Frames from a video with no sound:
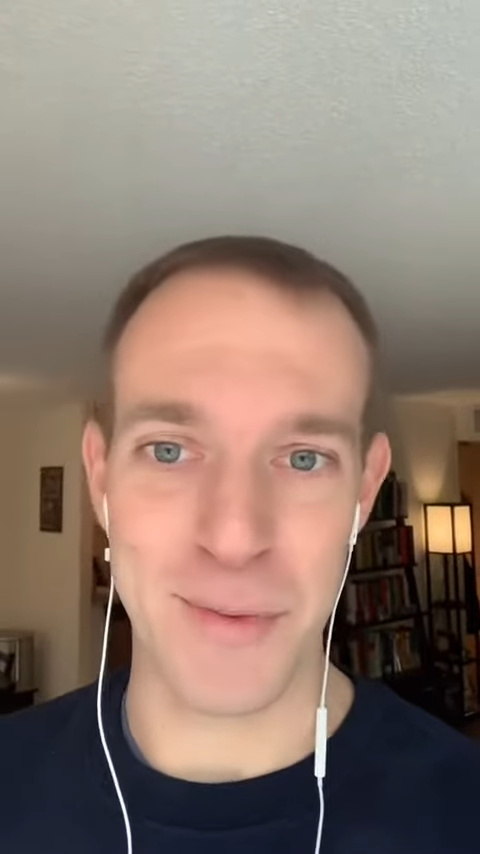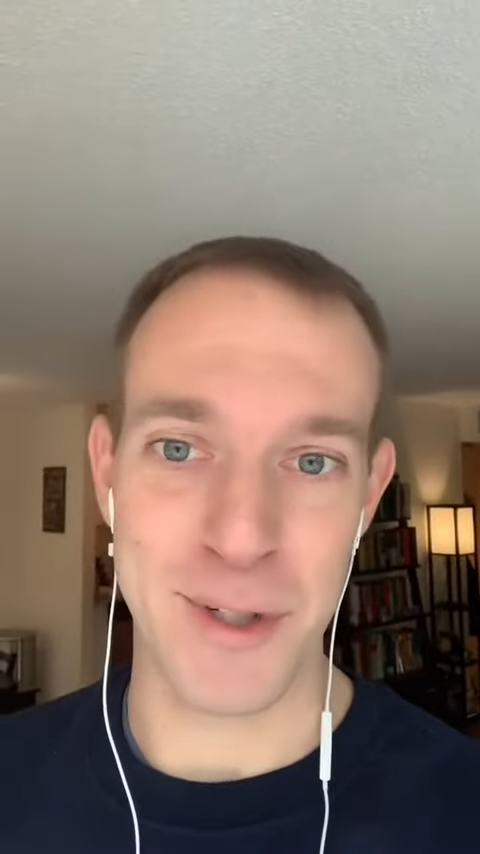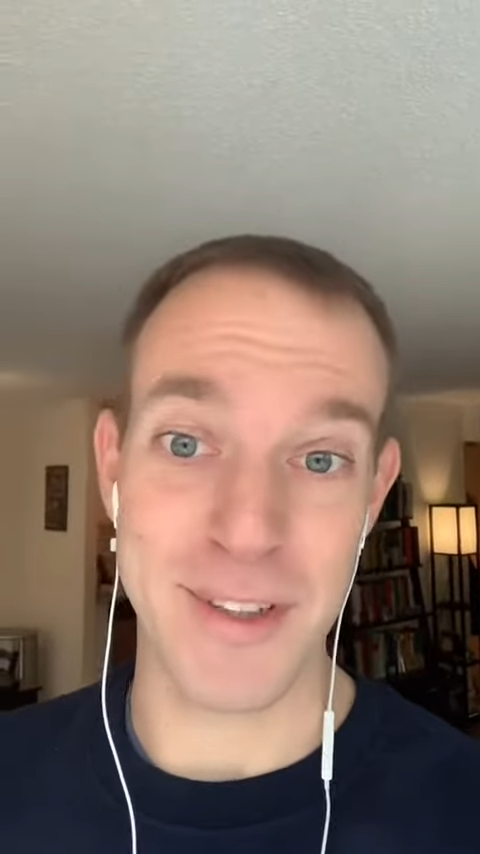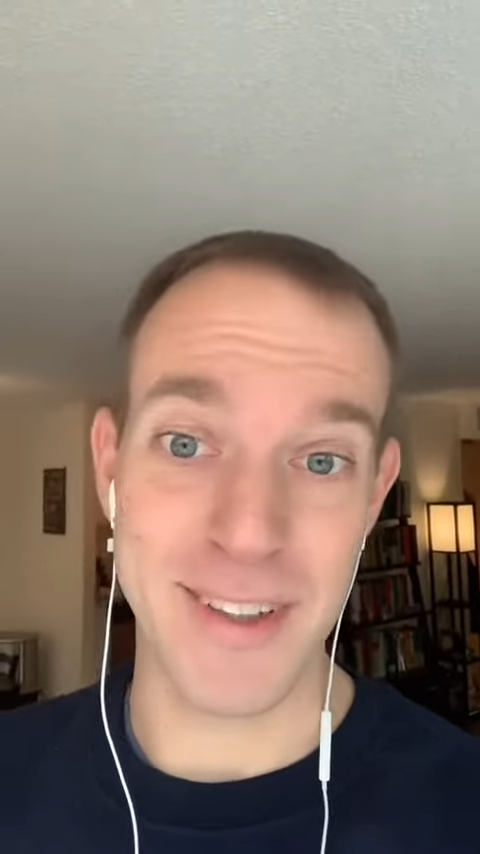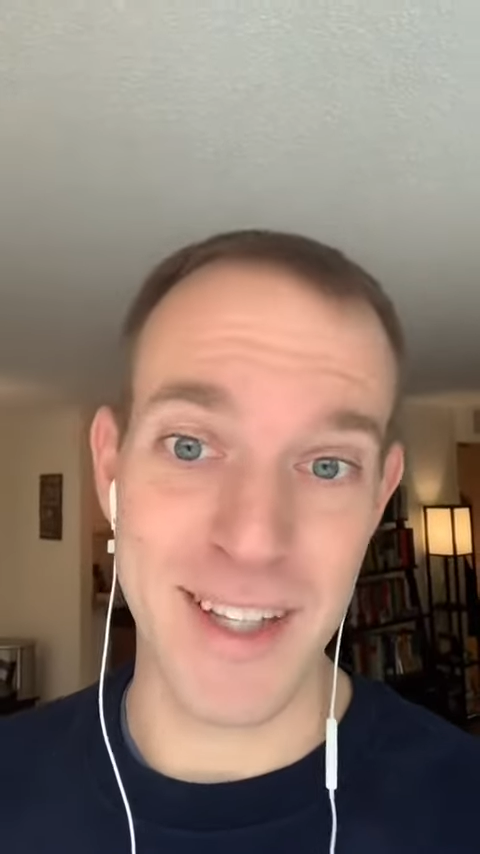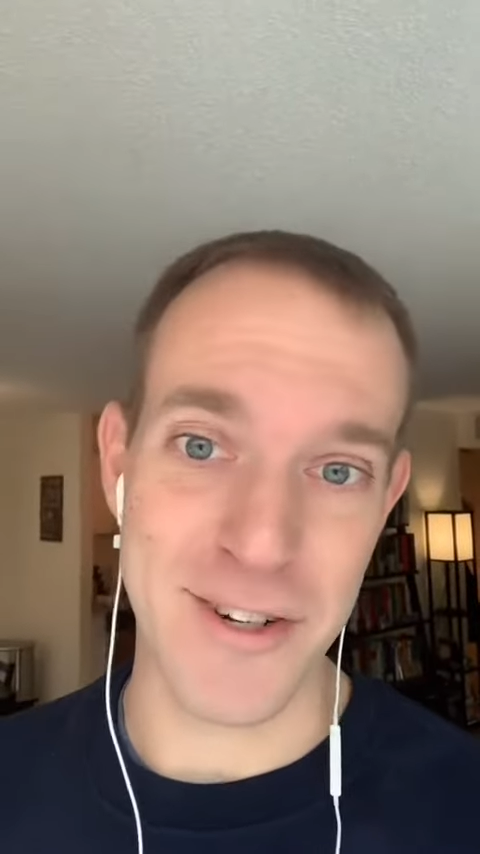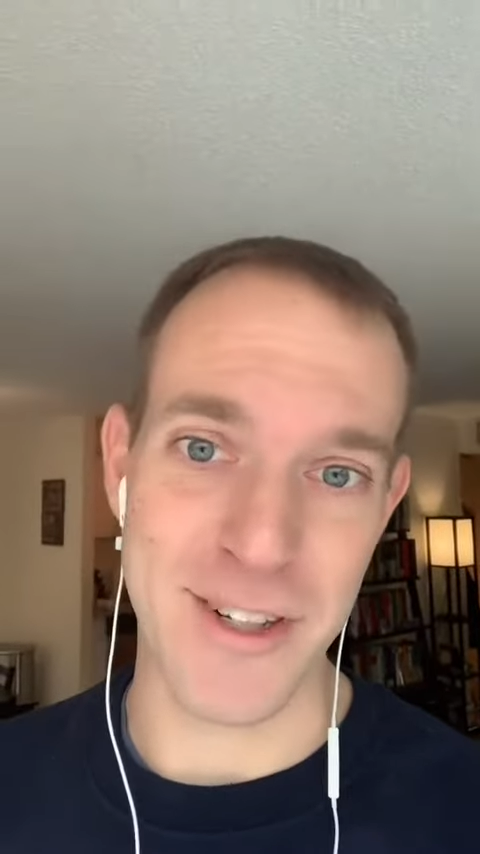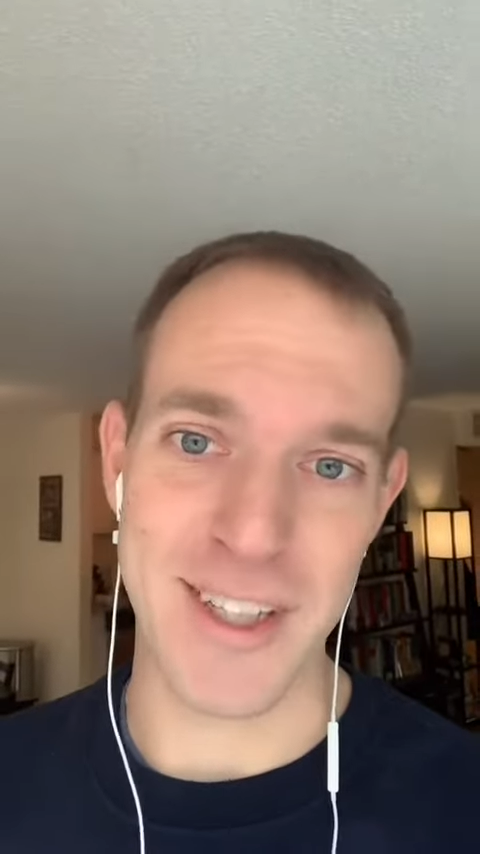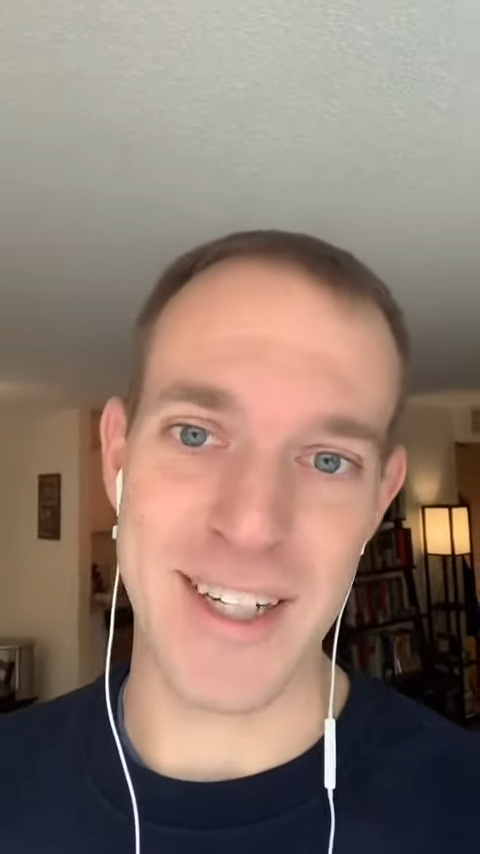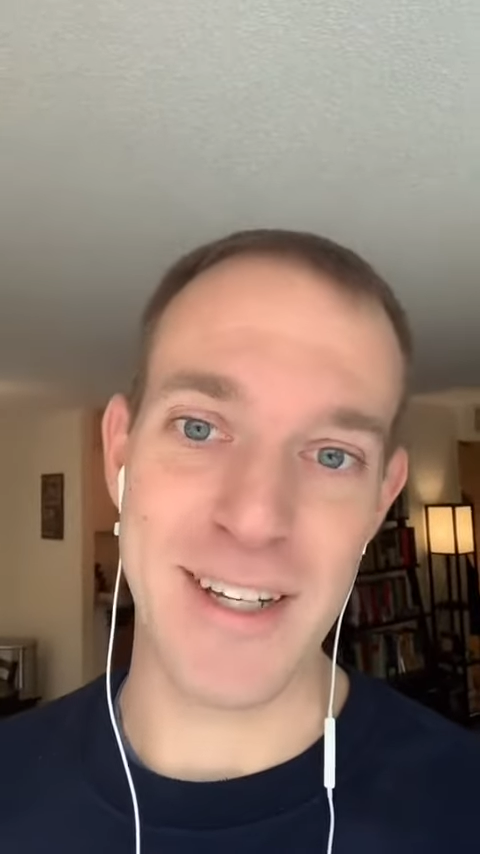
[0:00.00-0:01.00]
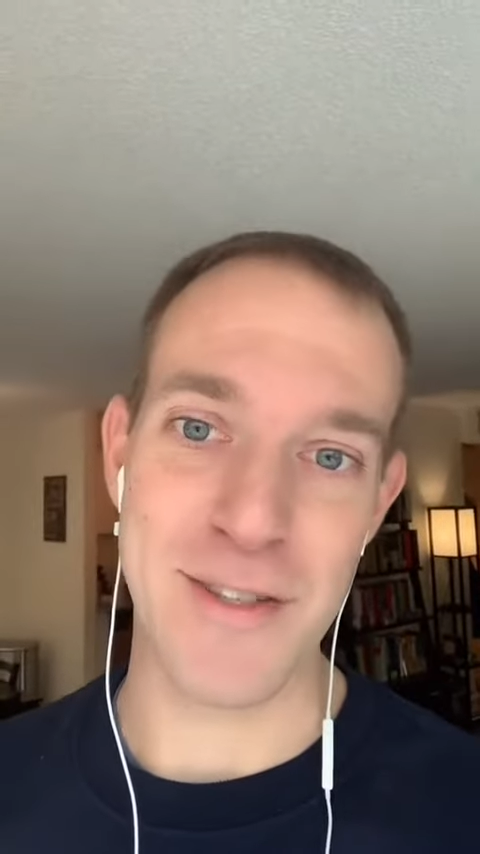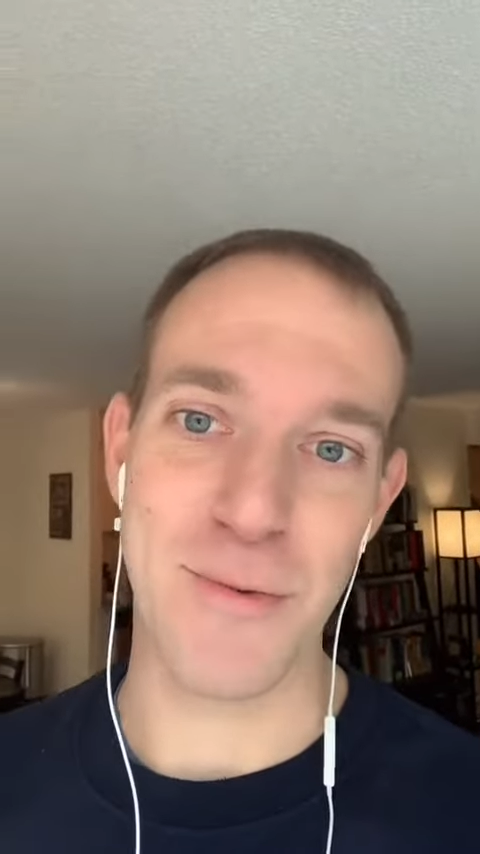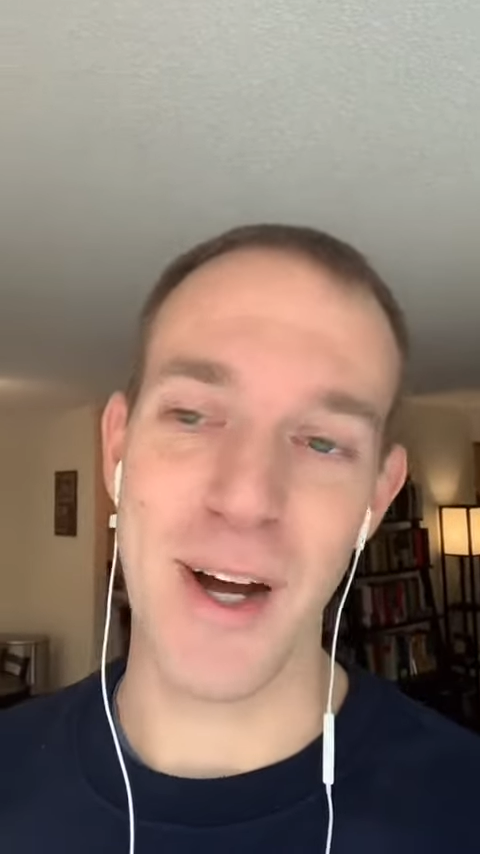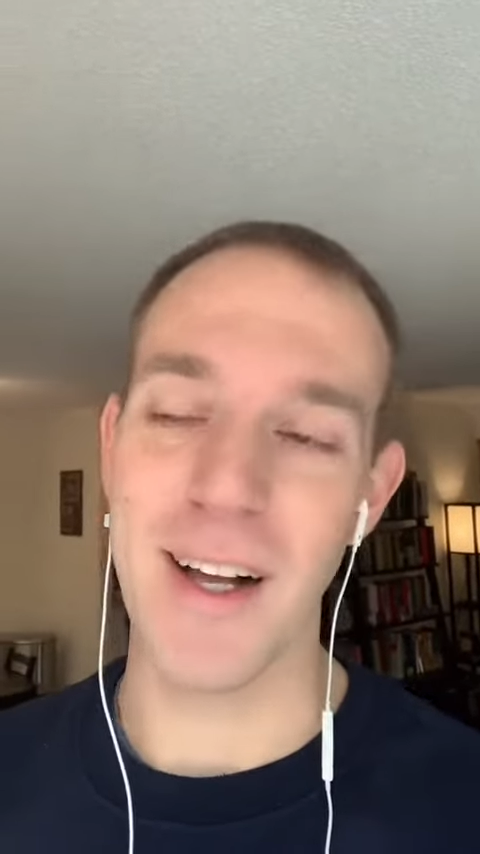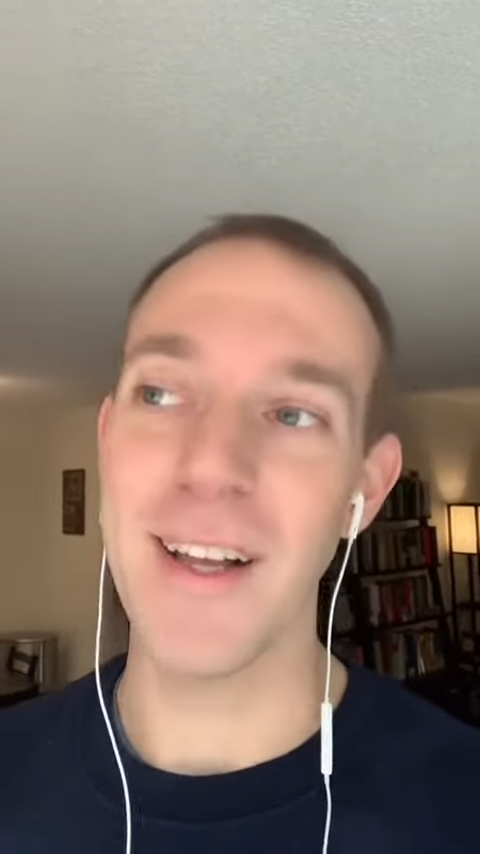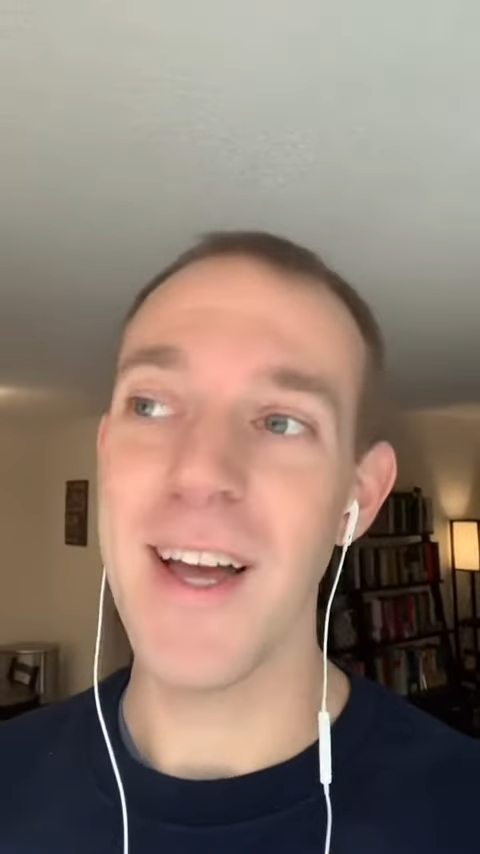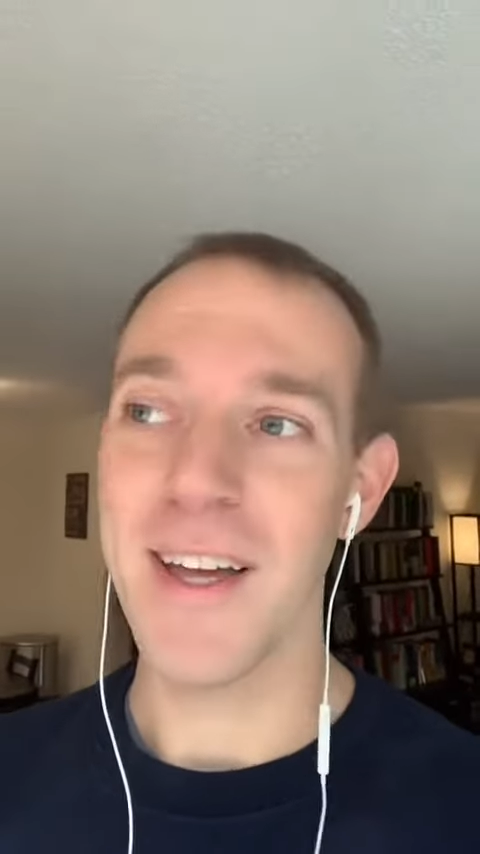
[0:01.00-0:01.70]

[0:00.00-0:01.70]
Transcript: word literally as well.